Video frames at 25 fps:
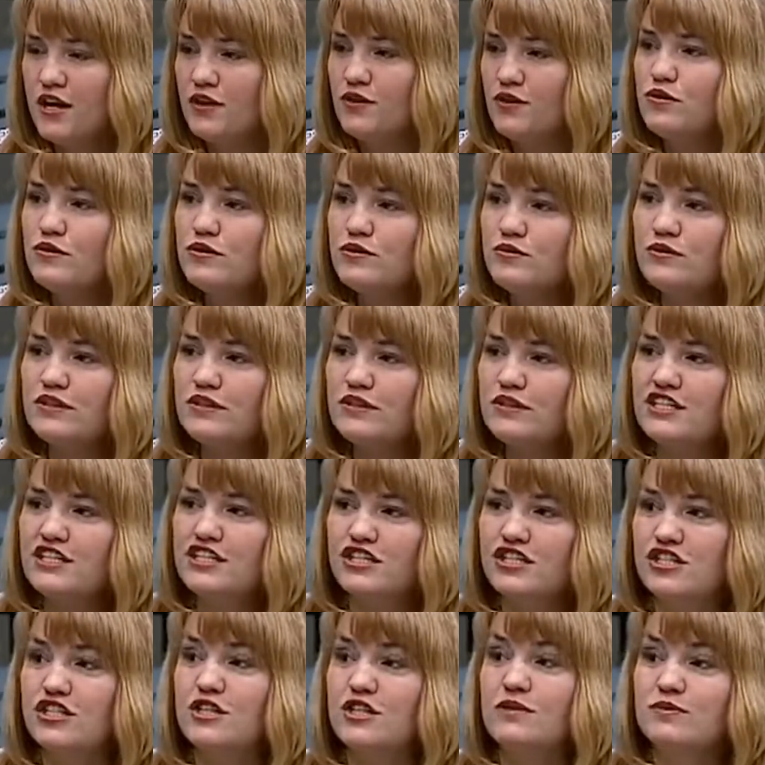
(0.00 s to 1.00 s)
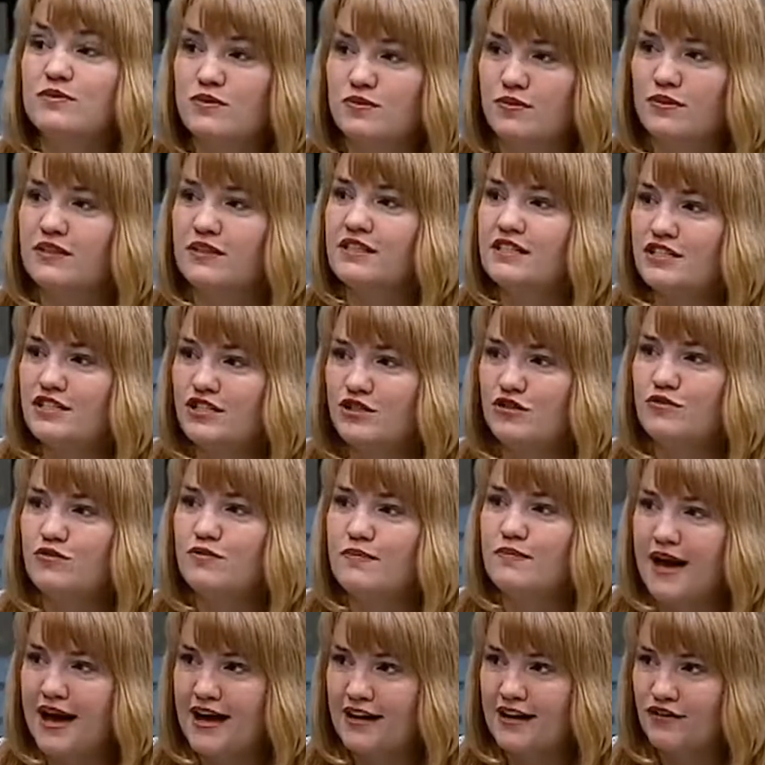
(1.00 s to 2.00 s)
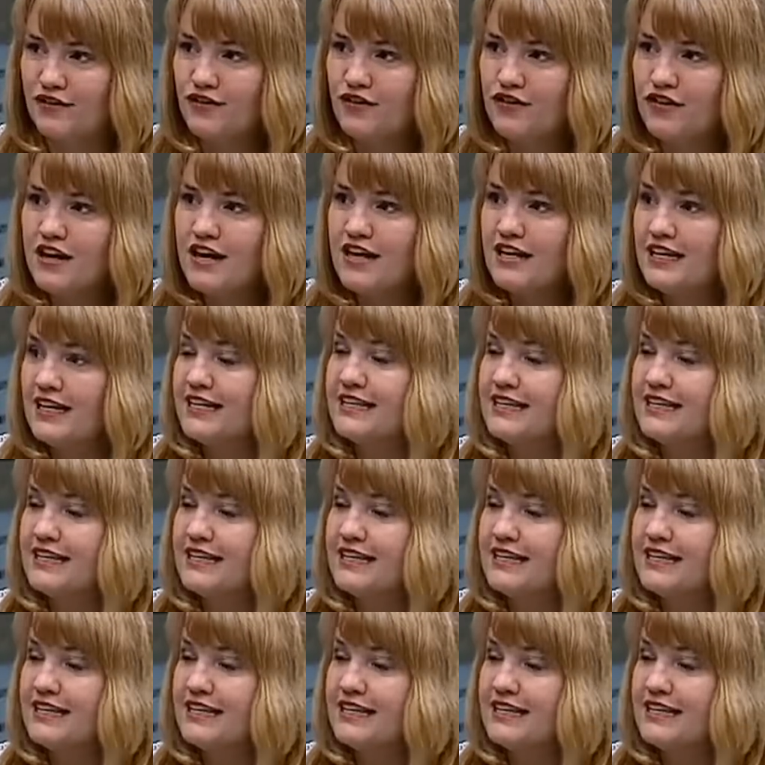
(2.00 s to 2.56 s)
and those relationships really do matter.